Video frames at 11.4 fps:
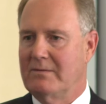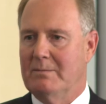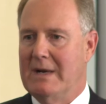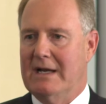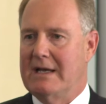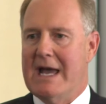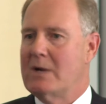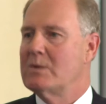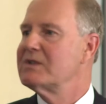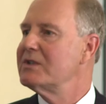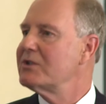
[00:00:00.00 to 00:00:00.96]
by
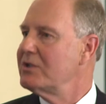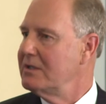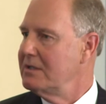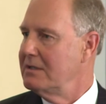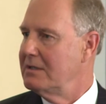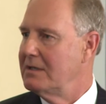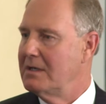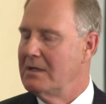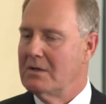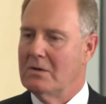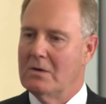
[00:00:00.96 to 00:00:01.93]
acquisition
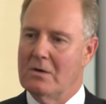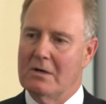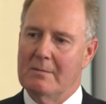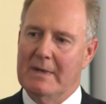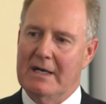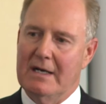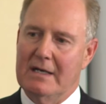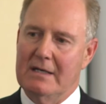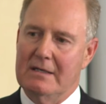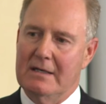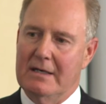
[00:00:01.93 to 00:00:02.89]
or
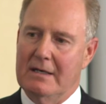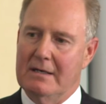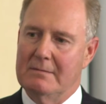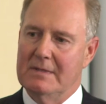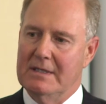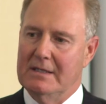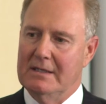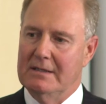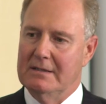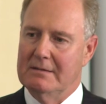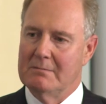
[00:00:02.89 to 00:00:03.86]
by um,
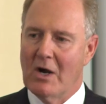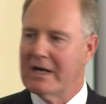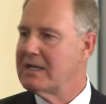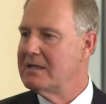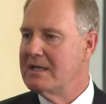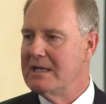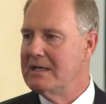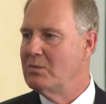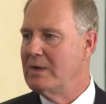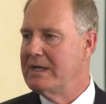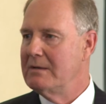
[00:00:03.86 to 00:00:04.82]
uh, market need,
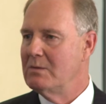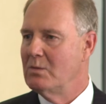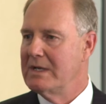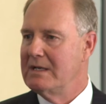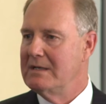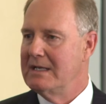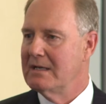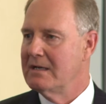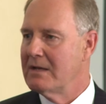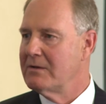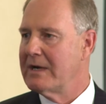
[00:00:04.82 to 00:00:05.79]
we, we need
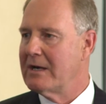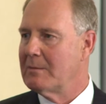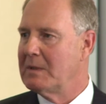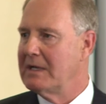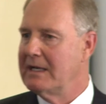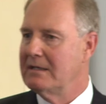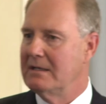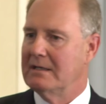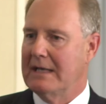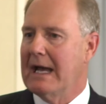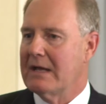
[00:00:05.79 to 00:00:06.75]
another airplane?
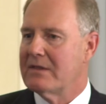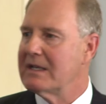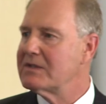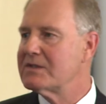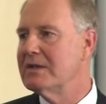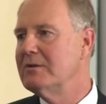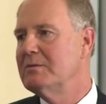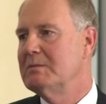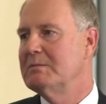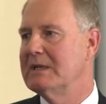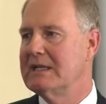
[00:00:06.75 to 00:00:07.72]
Yeah, I think so,
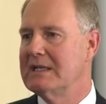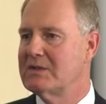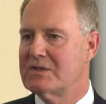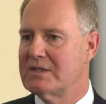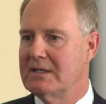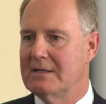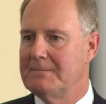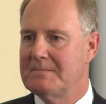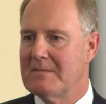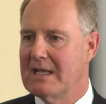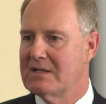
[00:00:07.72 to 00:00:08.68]
but it's, uh,
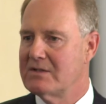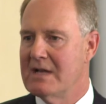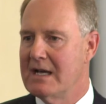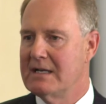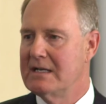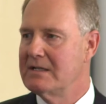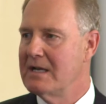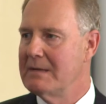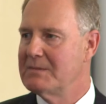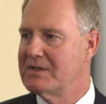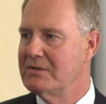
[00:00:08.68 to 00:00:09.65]
it's not
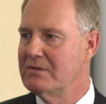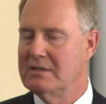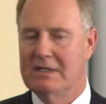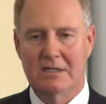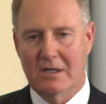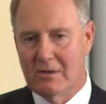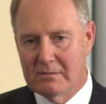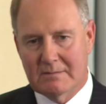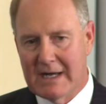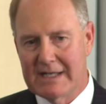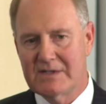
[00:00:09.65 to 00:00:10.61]
anytime soon. And no,
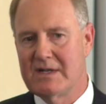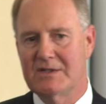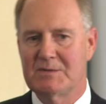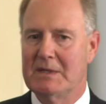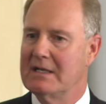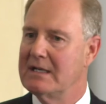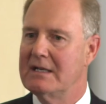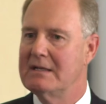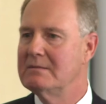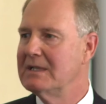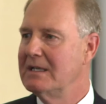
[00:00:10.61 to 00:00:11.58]
Mike's not spending
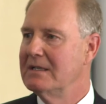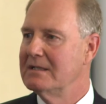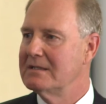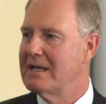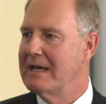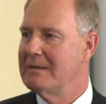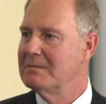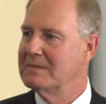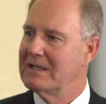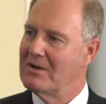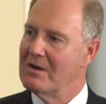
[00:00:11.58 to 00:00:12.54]
any time
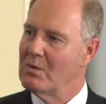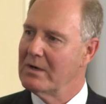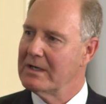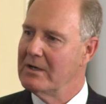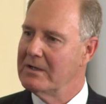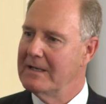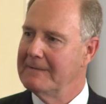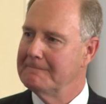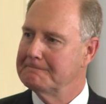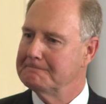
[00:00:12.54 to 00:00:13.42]
at all working on that.